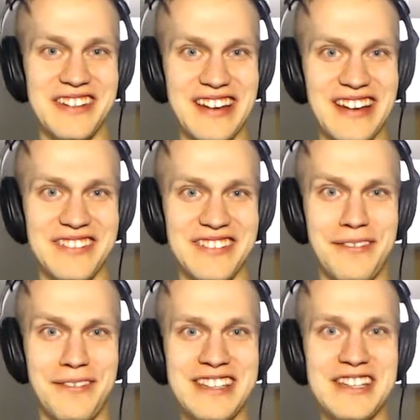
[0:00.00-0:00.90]

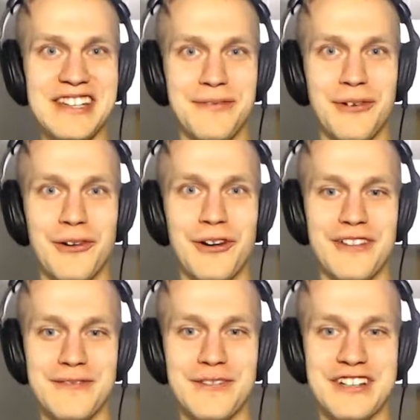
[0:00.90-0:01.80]
Thank you for
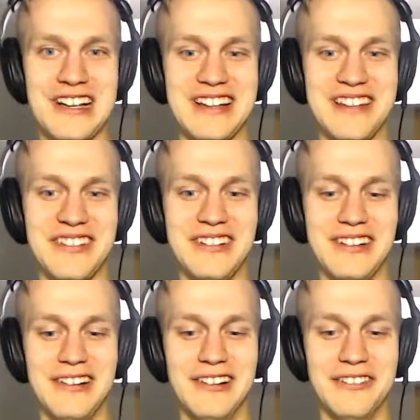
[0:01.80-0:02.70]
telling us
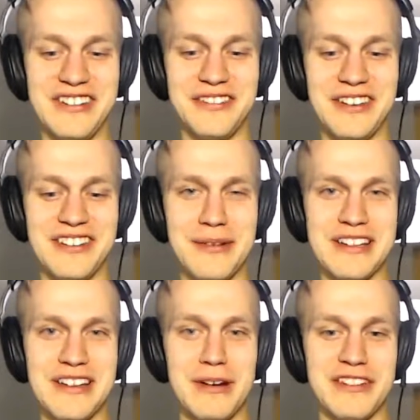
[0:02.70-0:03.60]
all of these things
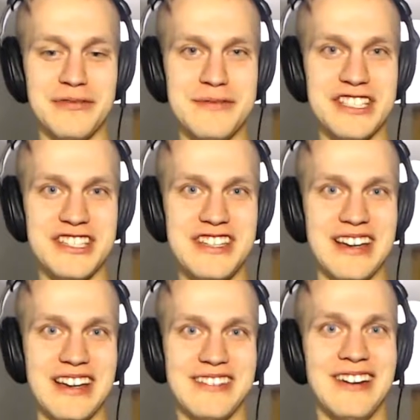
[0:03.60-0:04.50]
about swim technique.
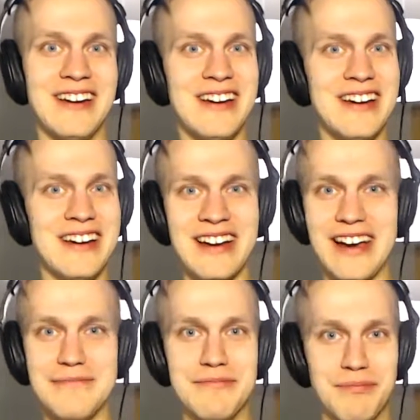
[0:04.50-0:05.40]

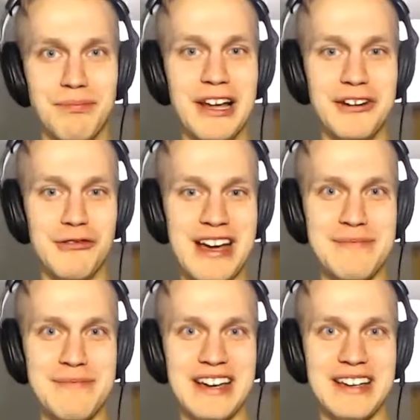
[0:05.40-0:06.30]
I'm blown away
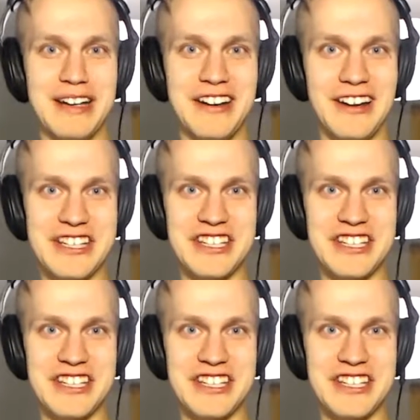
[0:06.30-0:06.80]
by the knowledge that you